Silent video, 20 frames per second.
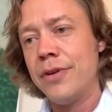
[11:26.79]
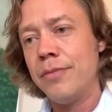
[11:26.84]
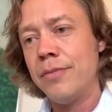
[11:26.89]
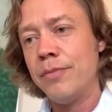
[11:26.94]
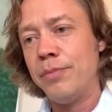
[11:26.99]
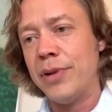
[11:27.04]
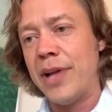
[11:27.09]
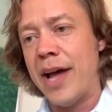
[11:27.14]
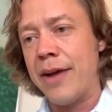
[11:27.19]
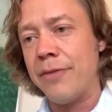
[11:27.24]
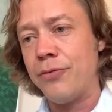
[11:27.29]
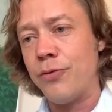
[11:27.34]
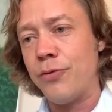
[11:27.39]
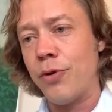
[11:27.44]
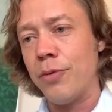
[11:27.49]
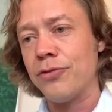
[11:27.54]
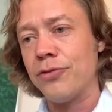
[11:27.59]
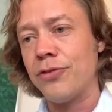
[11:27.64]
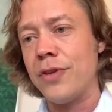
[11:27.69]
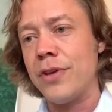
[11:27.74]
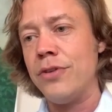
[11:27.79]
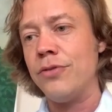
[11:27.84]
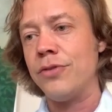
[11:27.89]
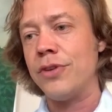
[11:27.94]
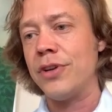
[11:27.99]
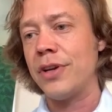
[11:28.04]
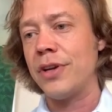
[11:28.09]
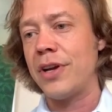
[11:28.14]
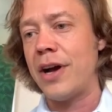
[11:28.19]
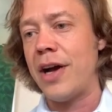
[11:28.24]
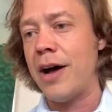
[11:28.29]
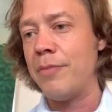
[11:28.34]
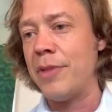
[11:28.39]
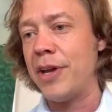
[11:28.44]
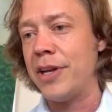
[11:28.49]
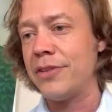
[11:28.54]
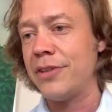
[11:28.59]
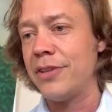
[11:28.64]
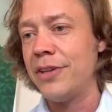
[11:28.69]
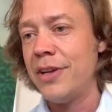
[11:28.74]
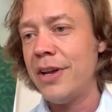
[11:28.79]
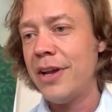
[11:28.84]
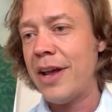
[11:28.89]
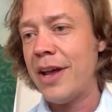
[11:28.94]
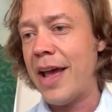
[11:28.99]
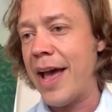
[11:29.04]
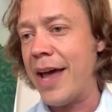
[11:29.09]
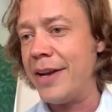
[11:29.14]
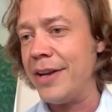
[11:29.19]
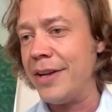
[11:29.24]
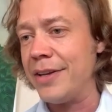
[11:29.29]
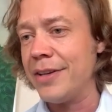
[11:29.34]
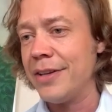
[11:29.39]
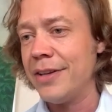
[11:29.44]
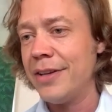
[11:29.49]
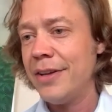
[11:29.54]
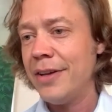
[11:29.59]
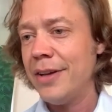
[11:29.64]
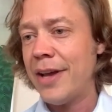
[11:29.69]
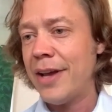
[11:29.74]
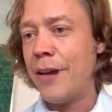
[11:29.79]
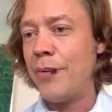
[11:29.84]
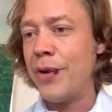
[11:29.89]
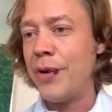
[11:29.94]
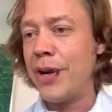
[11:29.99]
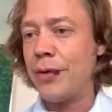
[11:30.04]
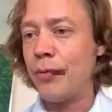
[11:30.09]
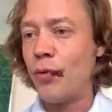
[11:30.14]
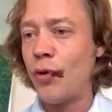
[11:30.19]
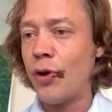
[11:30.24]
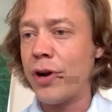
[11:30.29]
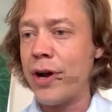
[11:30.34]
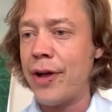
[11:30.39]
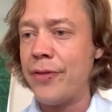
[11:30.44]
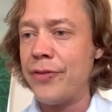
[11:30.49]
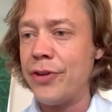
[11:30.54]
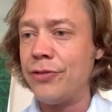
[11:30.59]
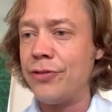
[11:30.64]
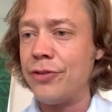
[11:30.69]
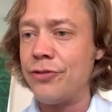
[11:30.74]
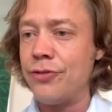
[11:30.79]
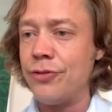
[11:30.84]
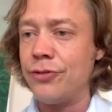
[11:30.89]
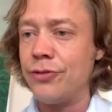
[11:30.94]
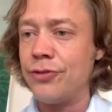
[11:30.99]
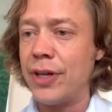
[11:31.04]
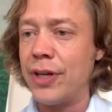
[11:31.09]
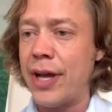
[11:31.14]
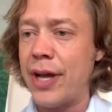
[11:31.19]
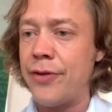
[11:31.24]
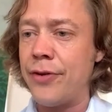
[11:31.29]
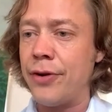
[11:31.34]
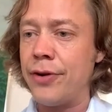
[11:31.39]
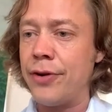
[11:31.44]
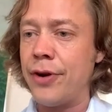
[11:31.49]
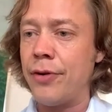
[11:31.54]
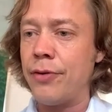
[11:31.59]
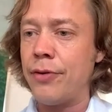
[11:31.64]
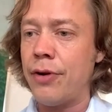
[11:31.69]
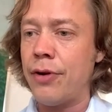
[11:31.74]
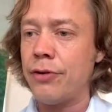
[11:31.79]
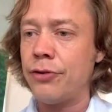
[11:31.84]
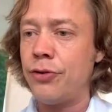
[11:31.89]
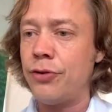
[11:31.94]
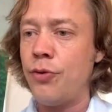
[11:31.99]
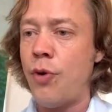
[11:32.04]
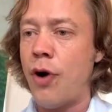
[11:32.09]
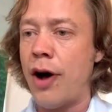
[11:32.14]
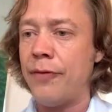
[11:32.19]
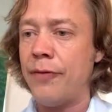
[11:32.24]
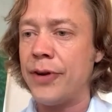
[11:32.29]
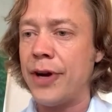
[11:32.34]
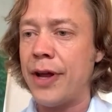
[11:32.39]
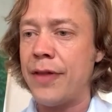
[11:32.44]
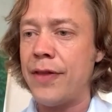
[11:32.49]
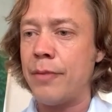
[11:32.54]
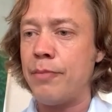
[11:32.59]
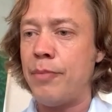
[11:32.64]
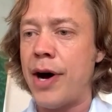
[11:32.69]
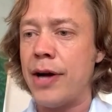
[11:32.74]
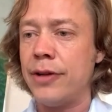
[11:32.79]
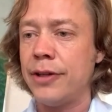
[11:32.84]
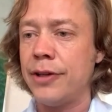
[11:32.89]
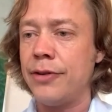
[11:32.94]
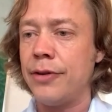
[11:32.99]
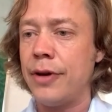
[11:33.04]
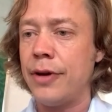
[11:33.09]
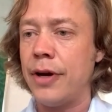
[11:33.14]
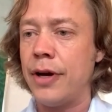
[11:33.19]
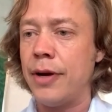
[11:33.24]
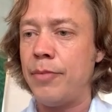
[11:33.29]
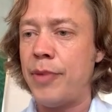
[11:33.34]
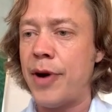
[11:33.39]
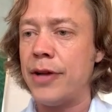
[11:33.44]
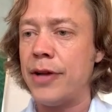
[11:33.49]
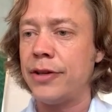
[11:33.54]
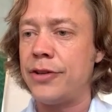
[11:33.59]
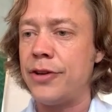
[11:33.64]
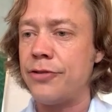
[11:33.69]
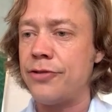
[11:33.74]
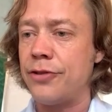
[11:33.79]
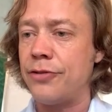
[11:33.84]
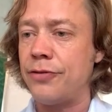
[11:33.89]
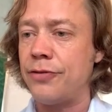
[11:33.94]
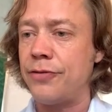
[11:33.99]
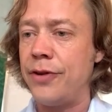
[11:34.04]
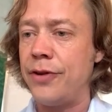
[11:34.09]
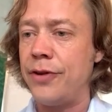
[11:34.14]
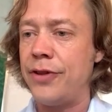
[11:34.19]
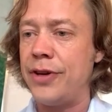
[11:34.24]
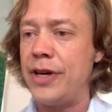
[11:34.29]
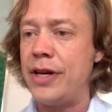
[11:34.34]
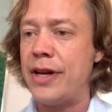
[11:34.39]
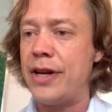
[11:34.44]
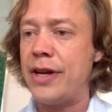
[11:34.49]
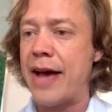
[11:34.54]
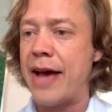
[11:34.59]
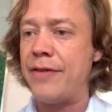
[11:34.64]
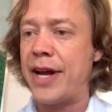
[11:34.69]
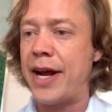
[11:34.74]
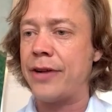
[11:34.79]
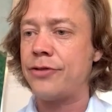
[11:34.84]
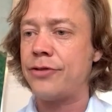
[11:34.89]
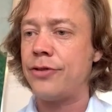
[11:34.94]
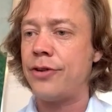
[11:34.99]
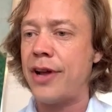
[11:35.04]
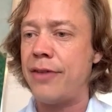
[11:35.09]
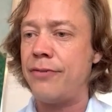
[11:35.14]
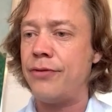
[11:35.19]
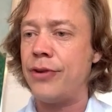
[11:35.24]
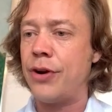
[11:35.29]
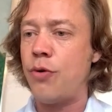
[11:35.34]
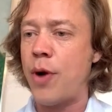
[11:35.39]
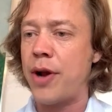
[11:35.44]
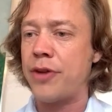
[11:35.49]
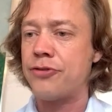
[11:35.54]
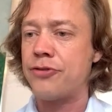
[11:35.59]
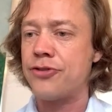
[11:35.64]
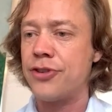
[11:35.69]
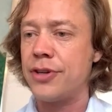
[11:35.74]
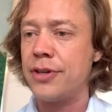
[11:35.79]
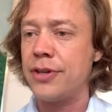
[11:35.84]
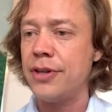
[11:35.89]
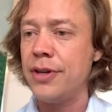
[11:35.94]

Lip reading: platform so that you can comment, edit, and we can work on these issues together. Too often I think politicians feel the need to have an answer to every question,